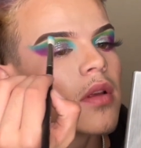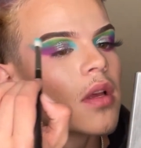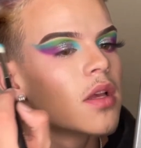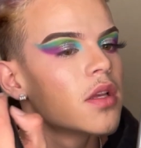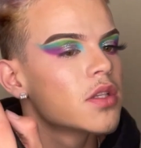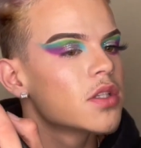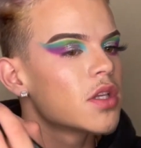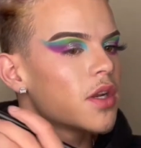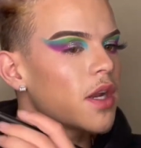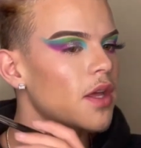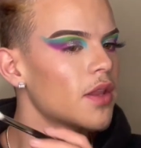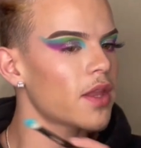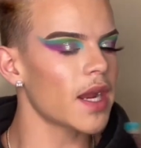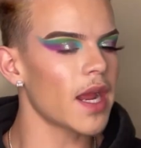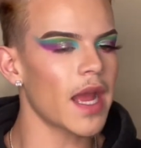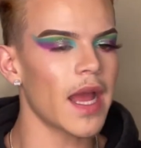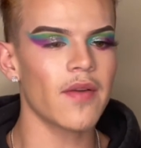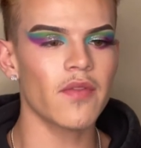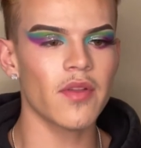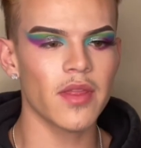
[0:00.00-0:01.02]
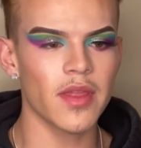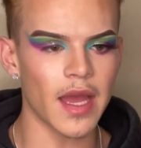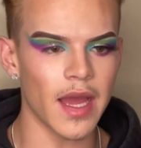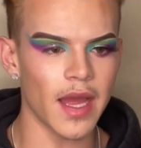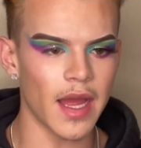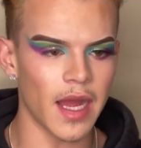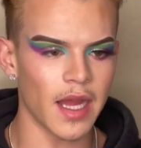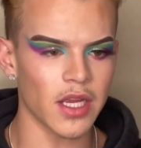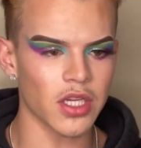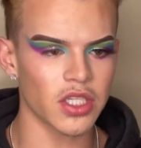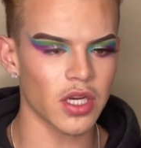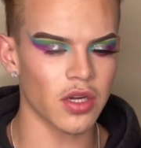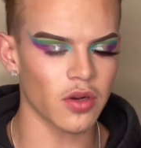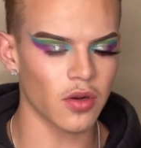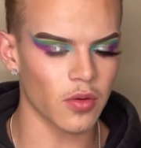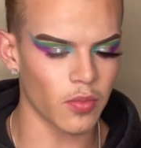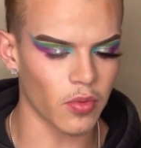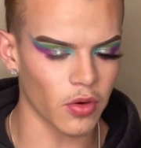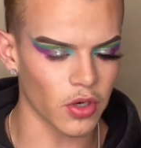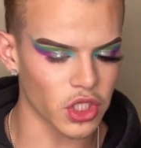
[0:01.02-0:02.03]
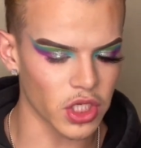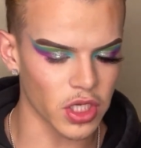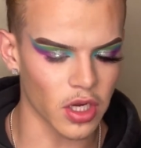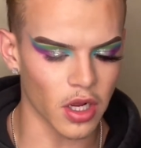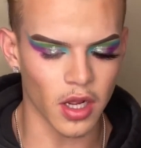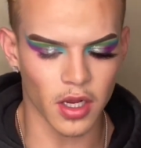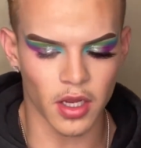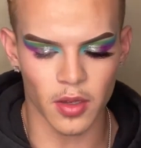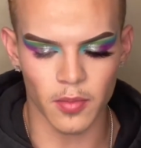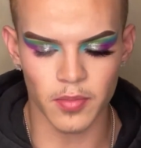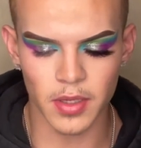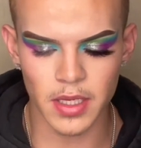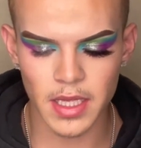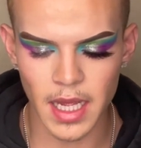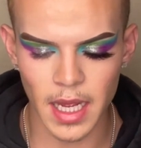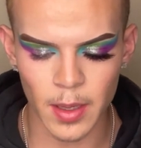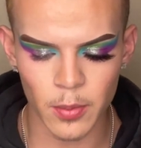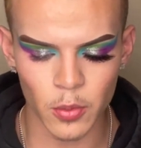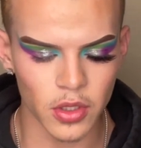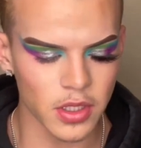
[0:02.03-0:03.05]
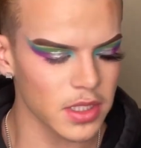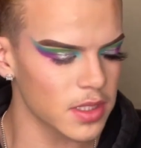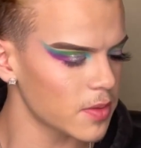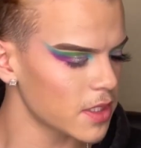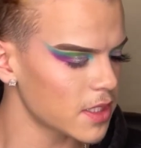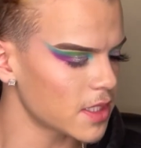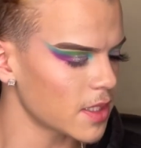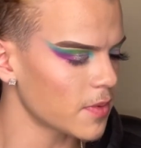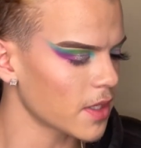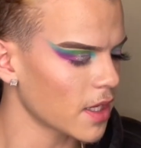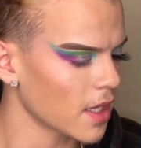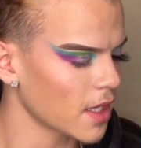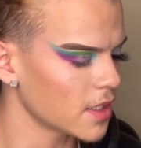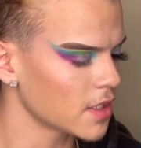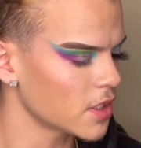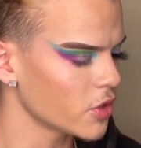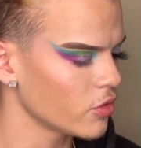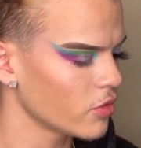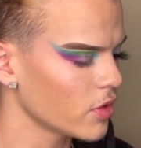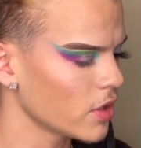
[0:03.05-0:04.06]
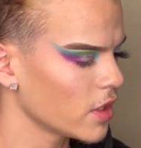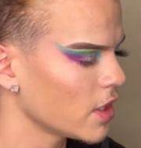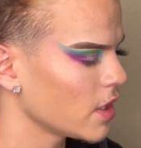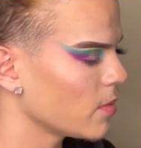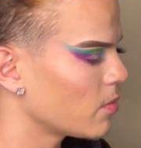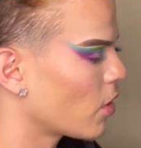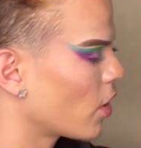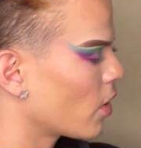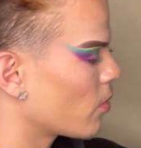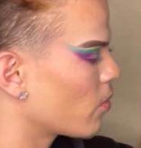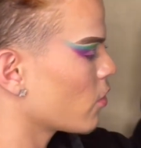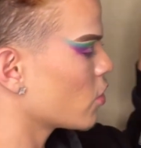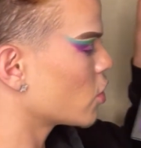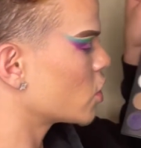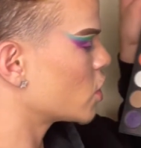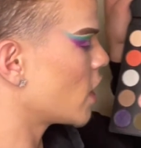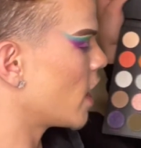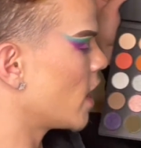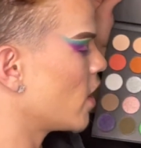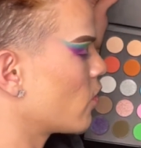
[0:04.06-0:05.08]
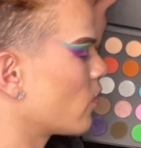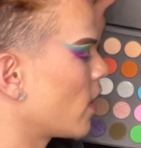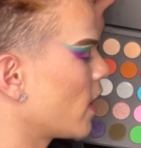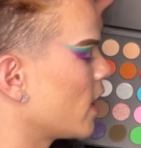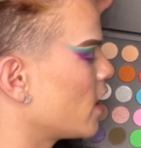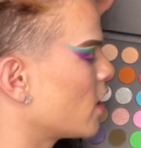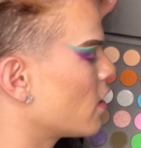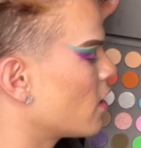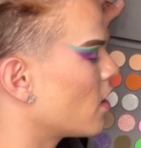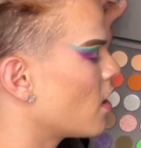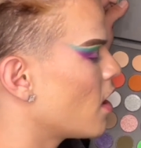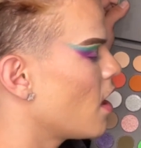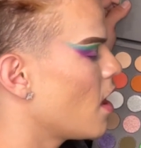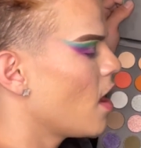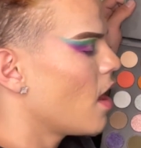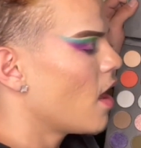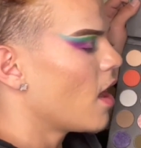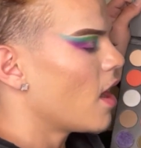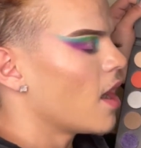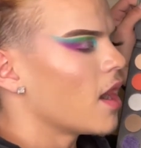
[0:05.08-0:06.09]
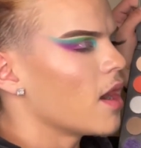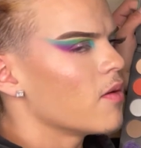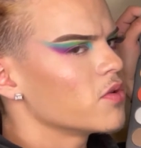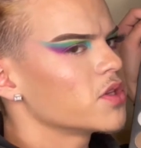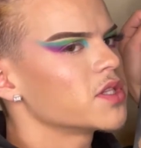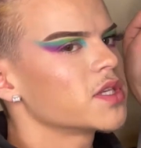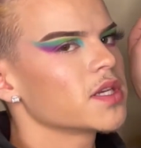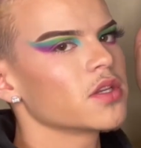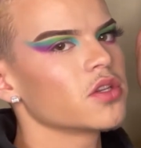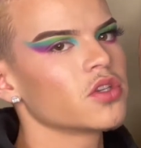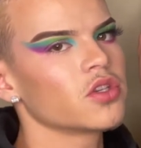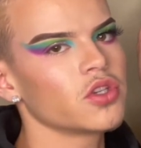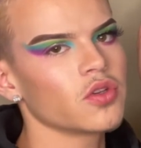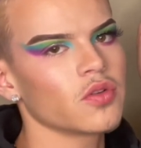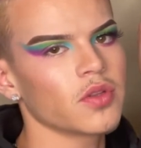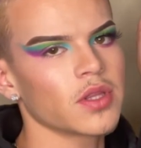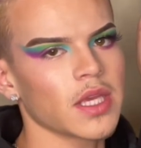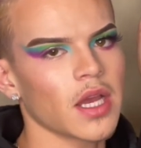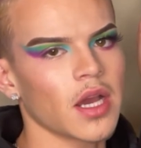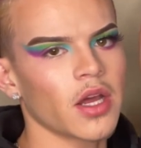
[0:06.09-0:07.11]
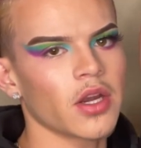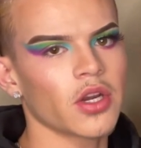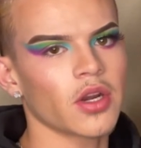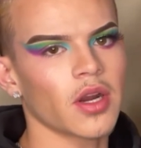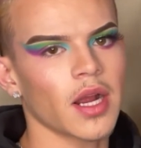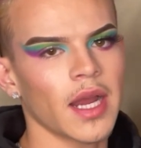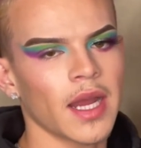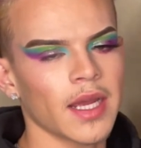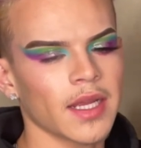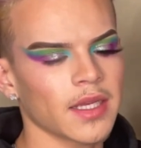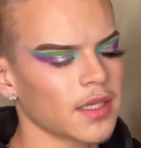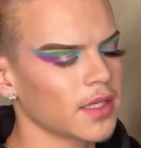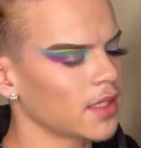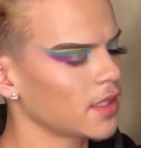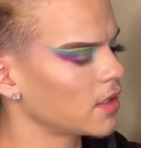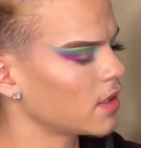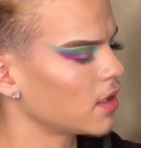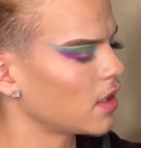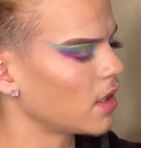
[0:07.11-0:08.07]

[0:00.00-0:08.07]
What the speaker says: So now that I have that eyeshadow portion all complete, I'm going to be dipping into the purple shade right here to do the under eyelid,